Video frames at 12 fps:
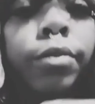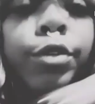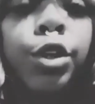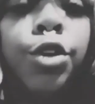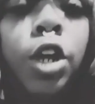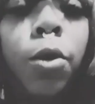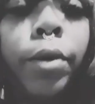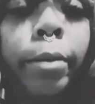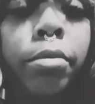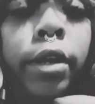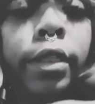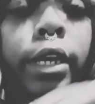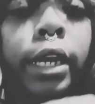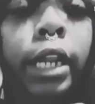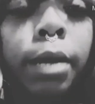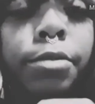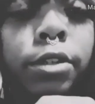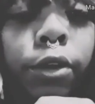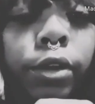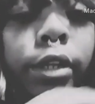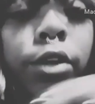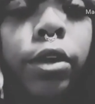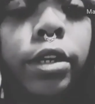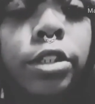You know what, brother? And I'm totally
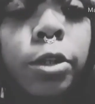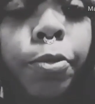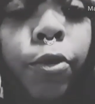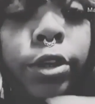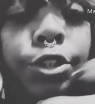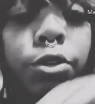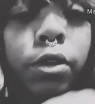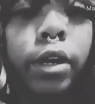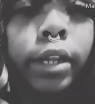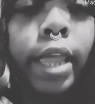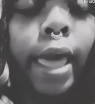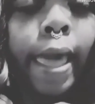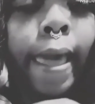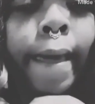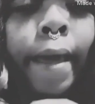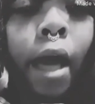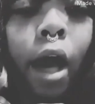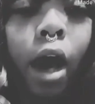going to support you on that.